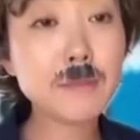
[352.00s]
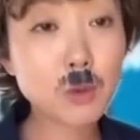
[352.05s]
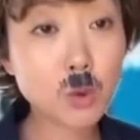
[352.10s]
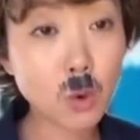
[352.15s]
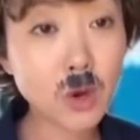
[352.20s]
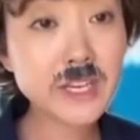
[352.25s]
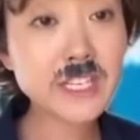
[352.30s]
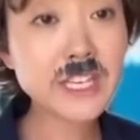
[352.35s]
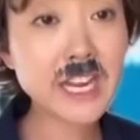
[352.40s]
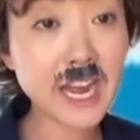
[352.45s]
I'm
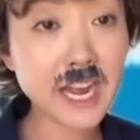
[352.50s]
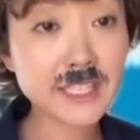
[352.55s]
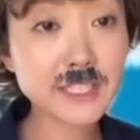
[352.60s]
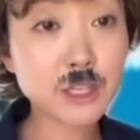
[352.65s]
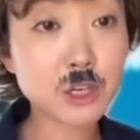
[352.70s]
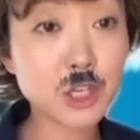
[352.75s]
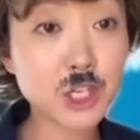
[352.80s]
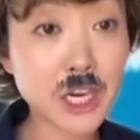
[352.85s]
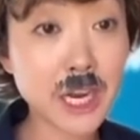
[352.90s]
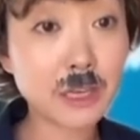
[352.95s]
going to
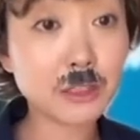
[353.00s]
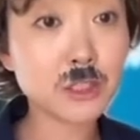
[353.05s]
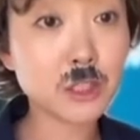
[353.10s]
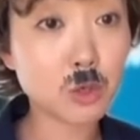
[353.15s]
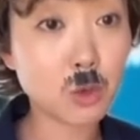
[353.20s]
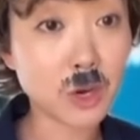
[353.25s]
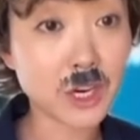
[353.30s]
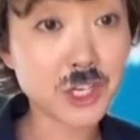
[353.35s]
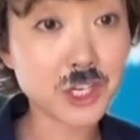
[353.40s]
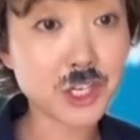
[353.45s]
ask your
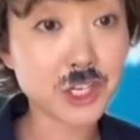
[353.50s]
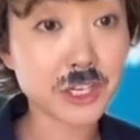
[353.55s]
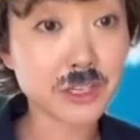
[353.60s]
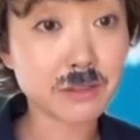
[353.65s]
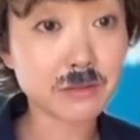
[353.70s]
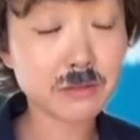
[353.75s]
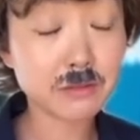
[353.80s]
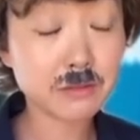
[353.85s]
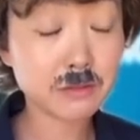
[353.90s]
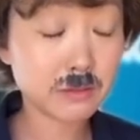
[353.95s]
child a
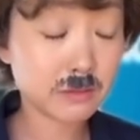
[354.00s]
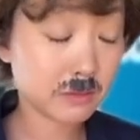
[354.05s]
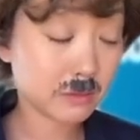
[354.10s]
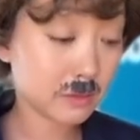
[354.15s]
question.